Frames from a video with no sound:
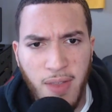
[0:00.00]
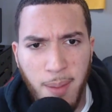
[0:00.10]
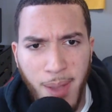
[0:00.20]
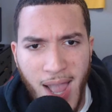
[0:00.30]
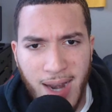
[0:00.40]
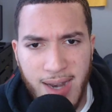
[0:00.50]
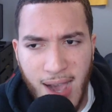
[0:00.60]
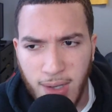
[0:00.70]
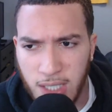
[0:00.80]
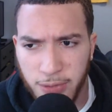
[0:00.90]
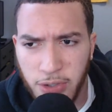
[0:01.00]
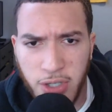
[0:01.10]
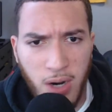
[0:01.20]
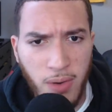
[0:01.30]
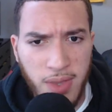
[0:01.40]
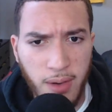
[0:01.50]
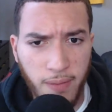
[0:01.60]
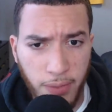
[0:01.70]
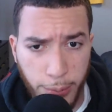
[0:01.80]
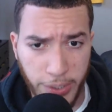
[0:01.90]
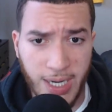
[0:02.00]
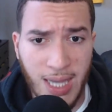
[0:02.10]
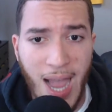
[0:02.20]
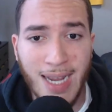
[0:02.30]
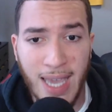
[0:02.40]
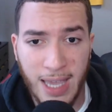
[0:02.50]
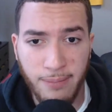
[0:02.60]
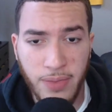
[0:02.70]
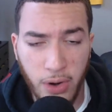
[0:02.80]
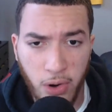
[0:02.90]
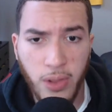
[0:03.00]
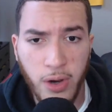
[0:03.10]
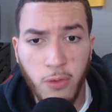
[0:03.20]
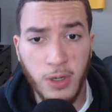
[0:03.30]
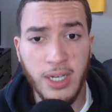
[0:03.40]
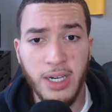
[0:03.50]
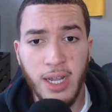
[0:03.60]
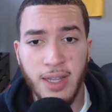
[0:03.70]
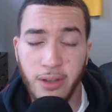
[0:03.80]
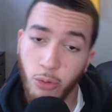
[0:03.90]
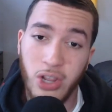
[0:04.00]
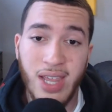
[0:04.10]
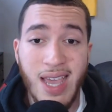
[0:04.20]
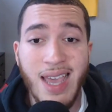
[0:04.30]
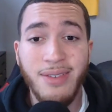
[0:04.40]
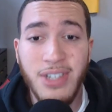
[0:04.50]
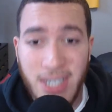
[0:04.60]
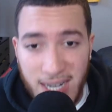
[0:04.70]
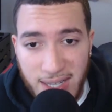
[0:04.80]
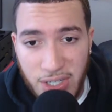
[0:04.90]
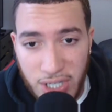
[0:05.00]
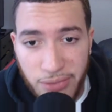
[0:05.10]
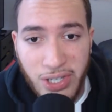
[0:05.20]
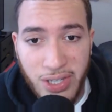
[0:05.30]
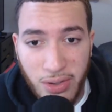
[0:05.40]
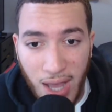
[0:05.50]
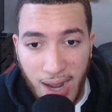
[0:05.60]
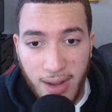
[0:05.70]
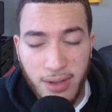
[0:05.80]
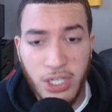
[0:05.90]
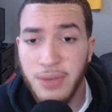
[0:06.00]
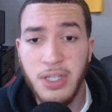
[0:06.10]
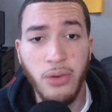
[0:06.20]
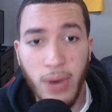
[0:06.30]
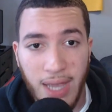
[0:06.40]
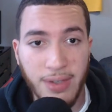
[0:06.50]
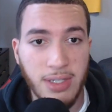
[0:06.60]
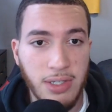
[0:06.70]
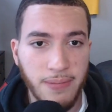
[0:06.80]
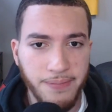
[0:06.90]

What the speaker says: panned out. Let's first start with the 3 o'clock game, the earlier one, the one in the AFC, the Chiefs and the Chiefs and the Ravens.